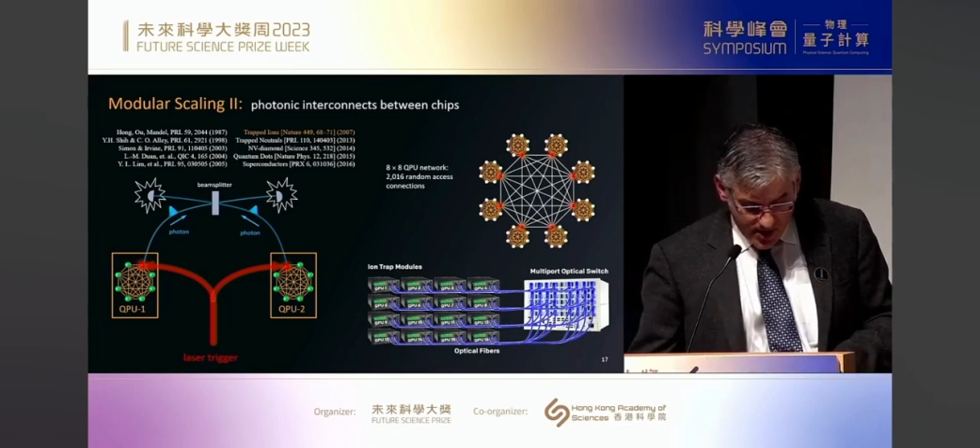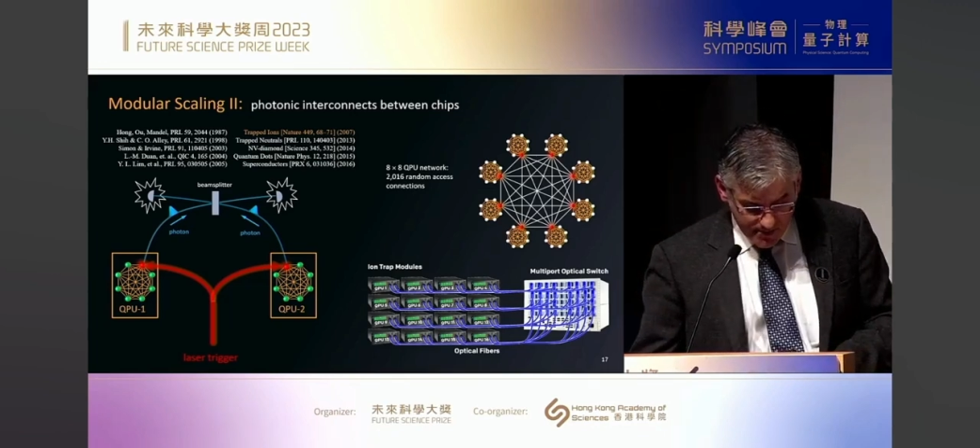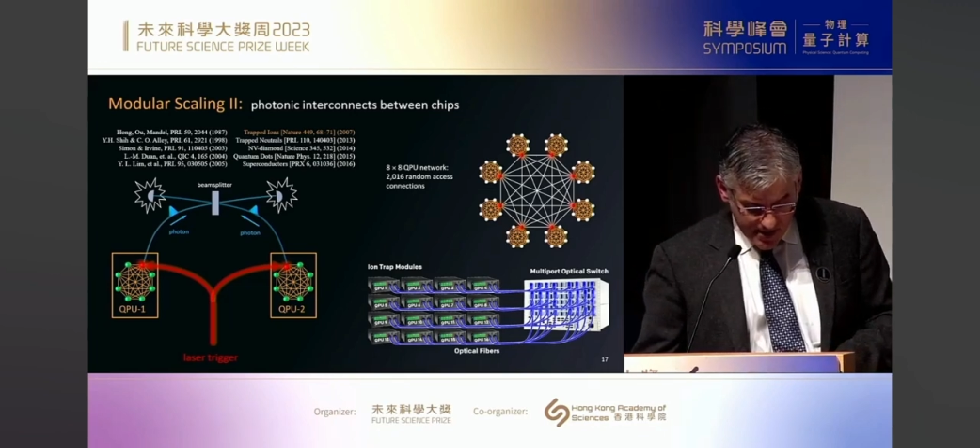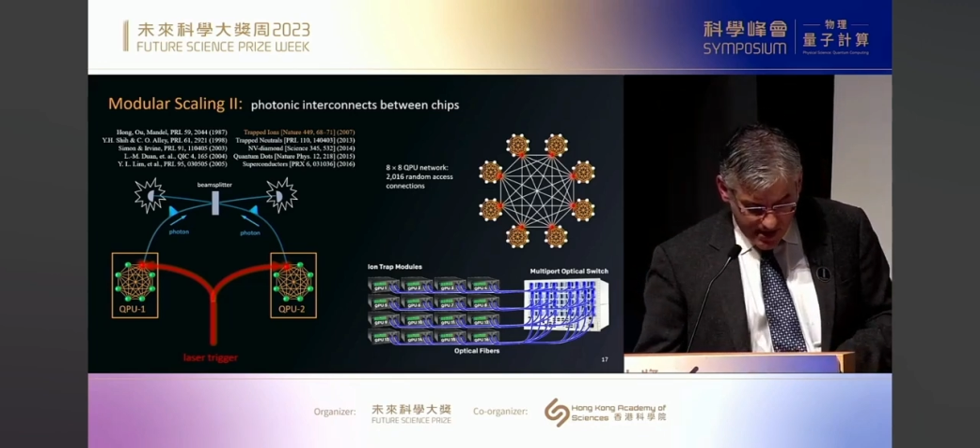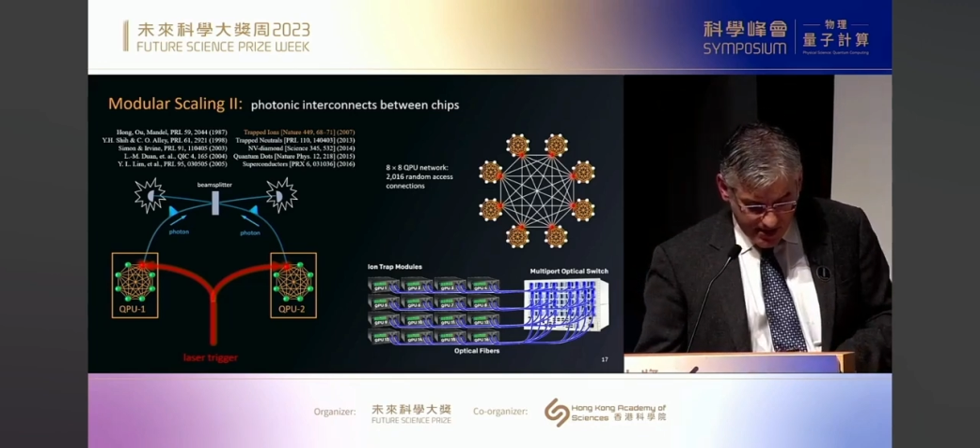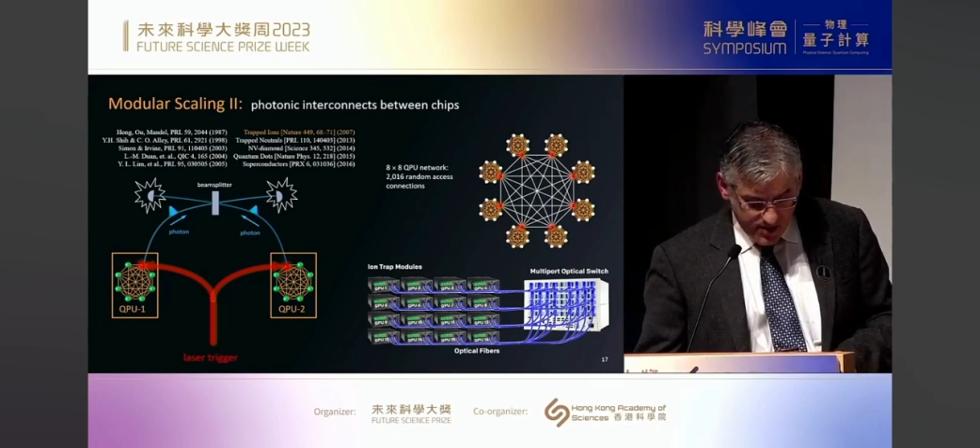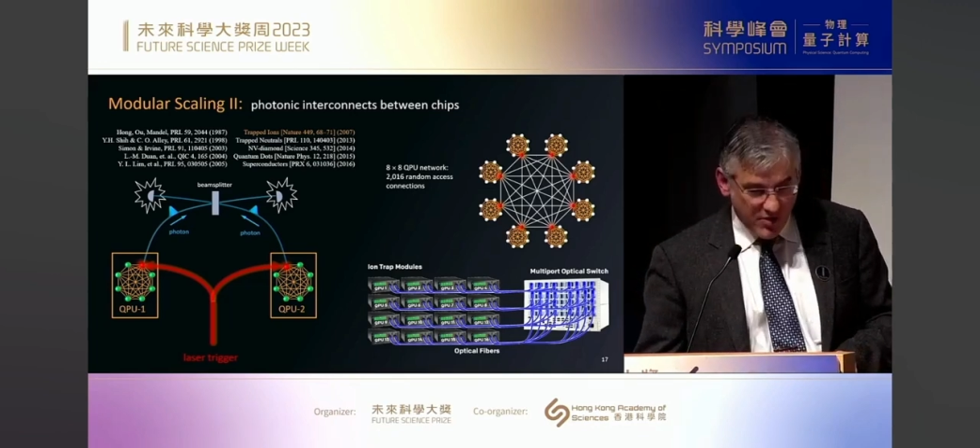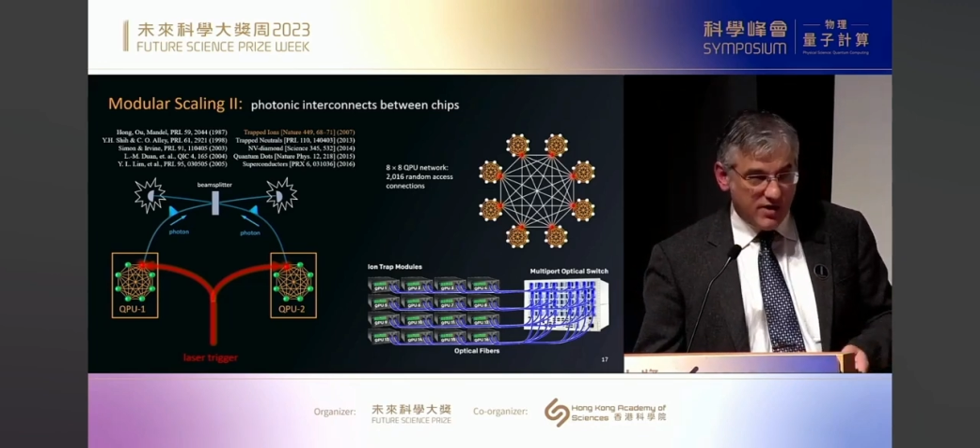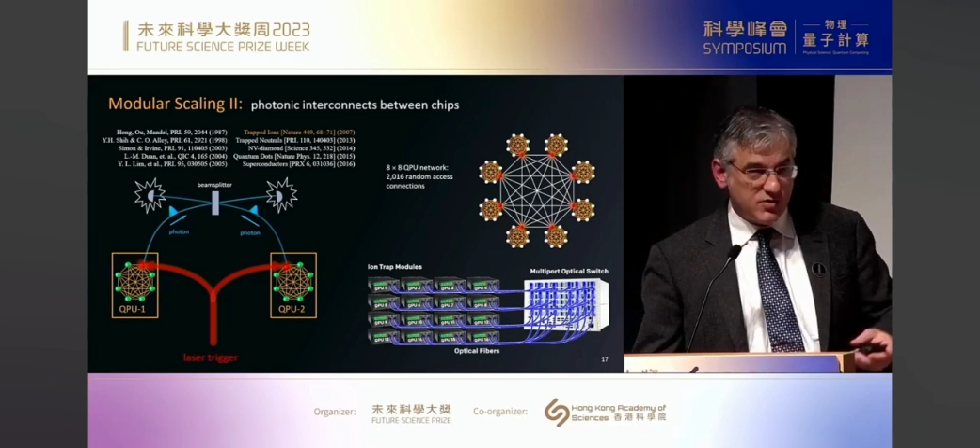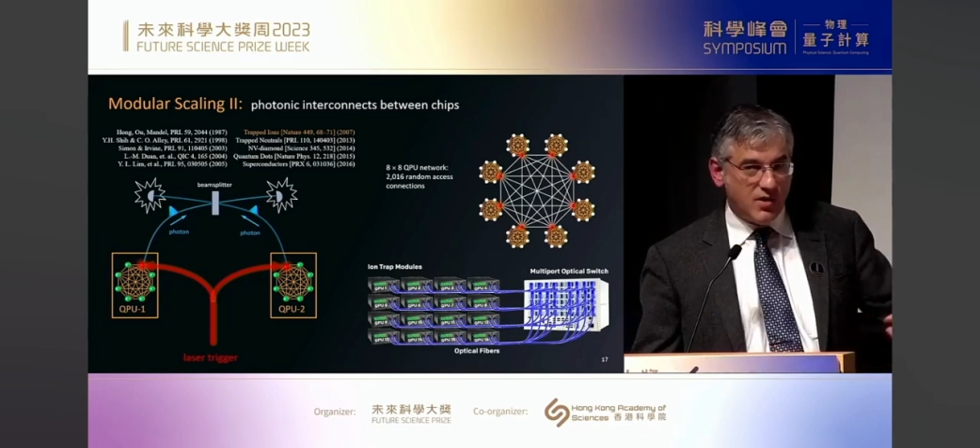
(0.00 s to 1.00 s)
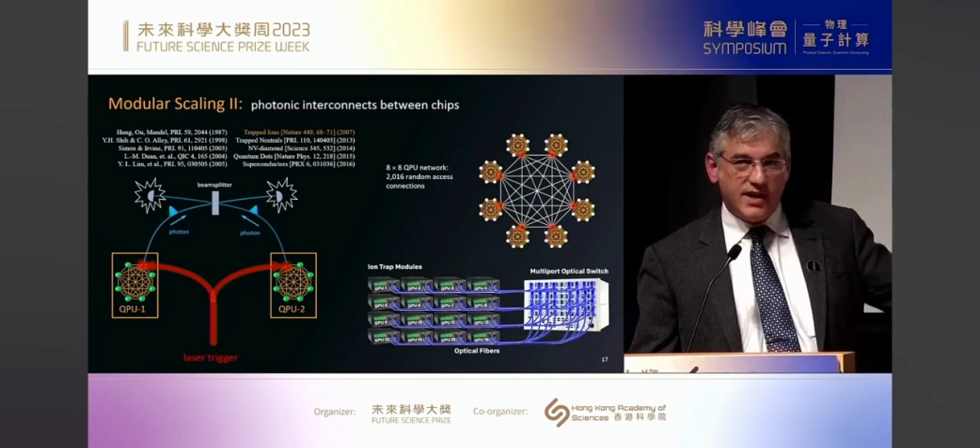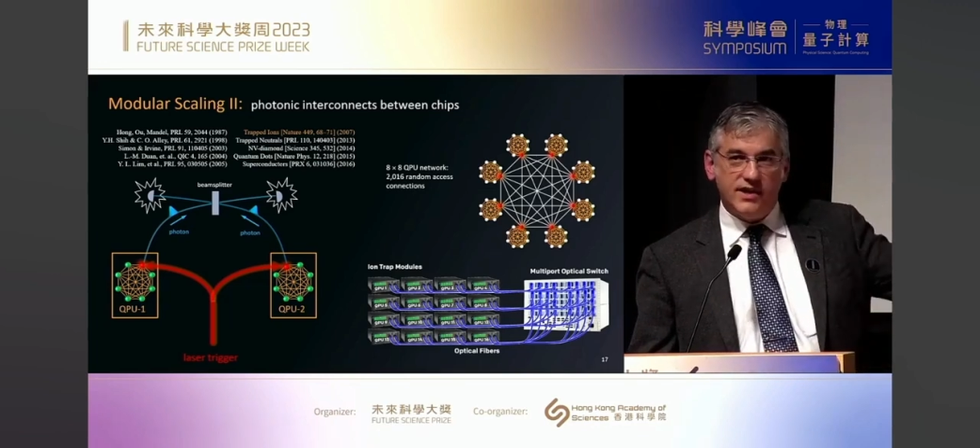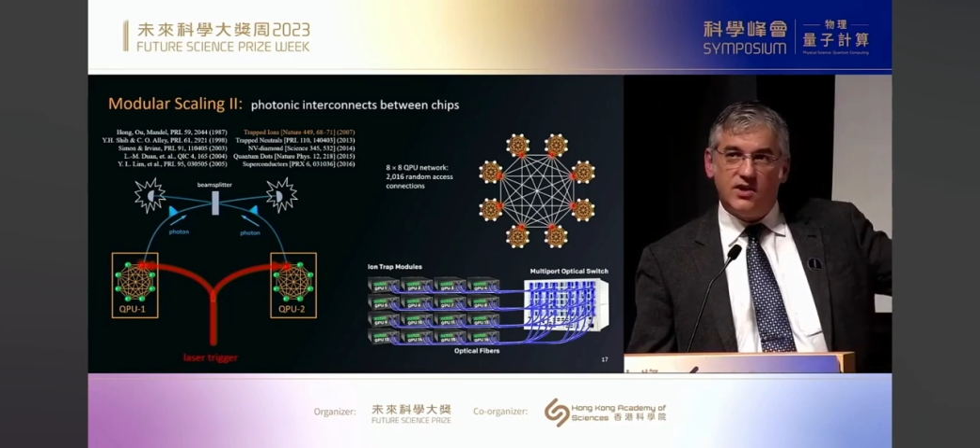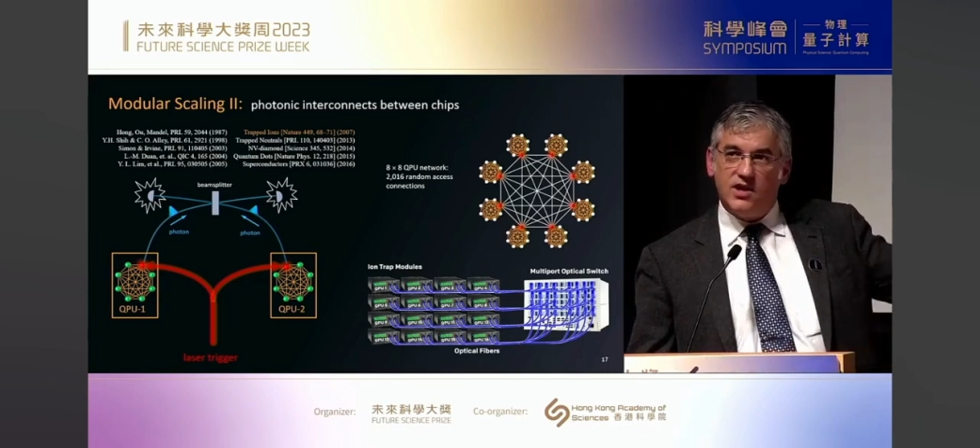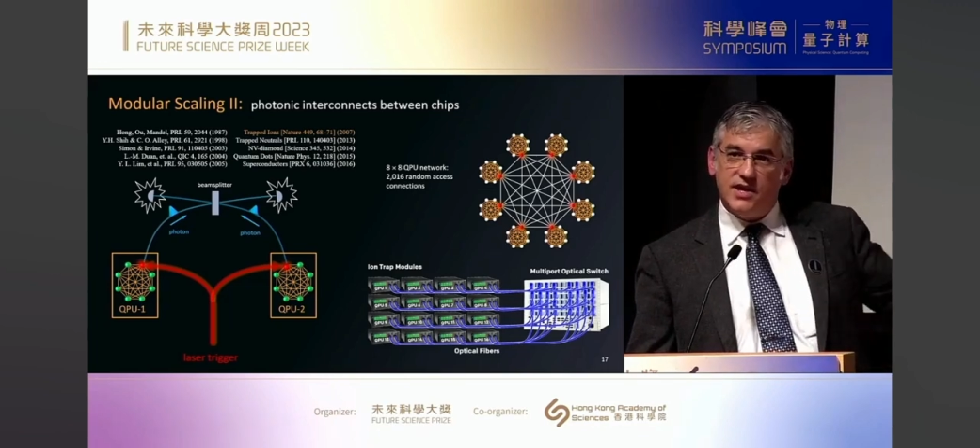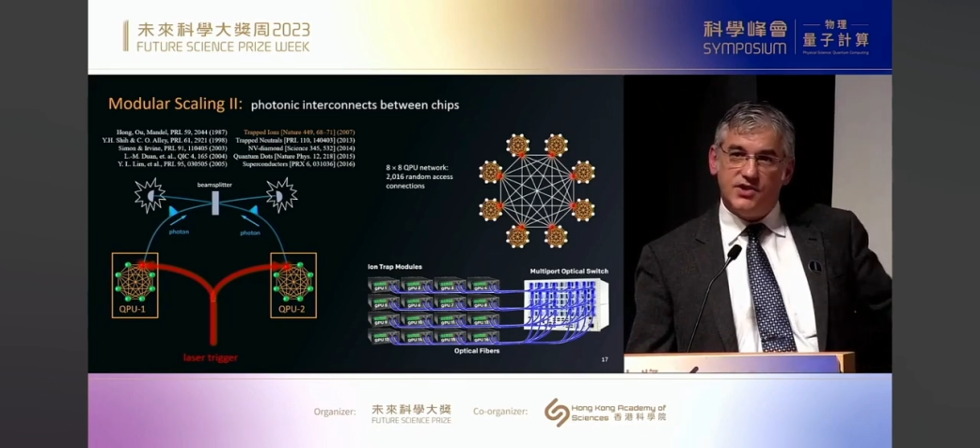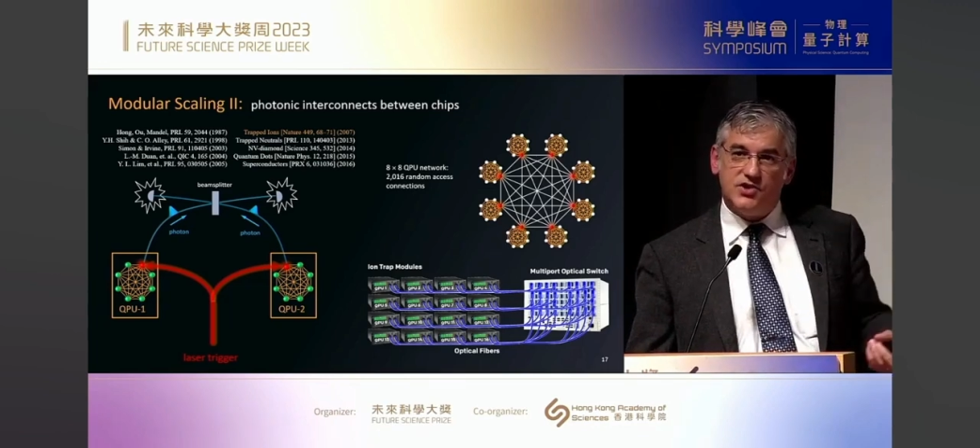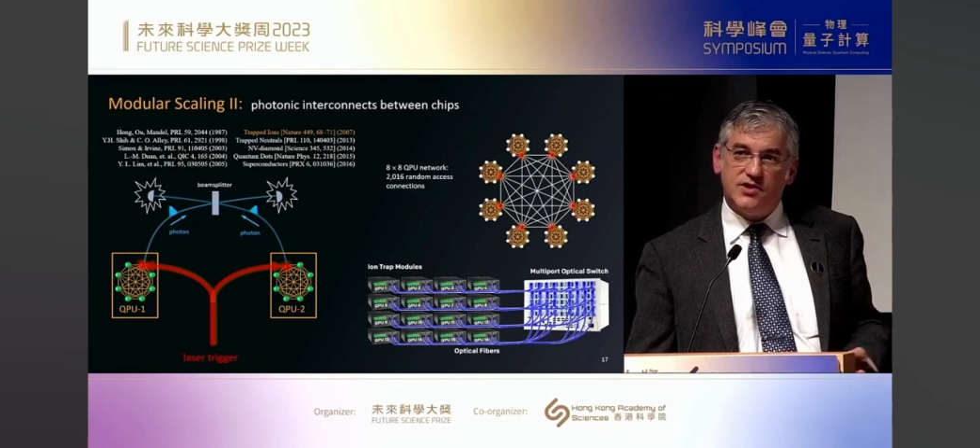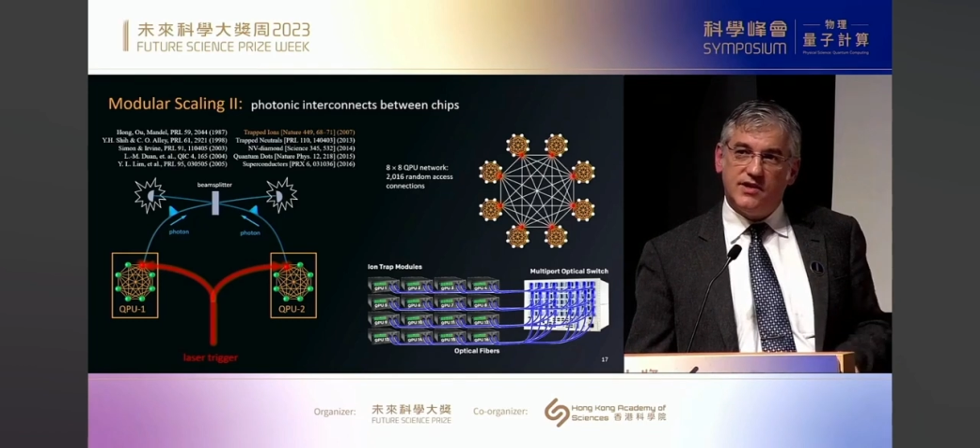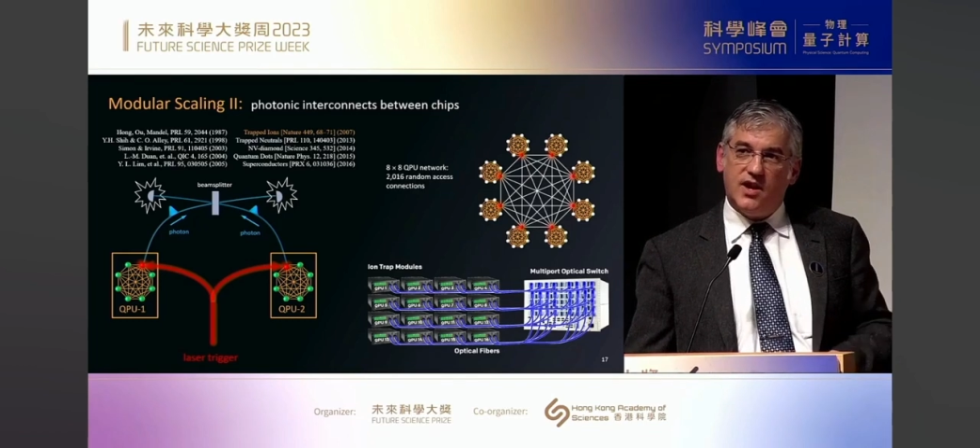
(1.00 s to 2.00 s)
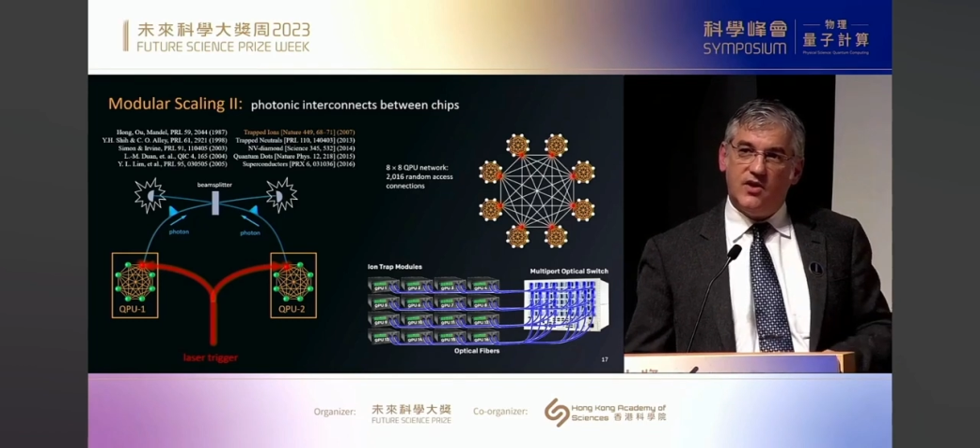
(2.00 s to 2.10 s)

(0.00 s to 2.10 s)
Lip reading: when I was walking to lunch,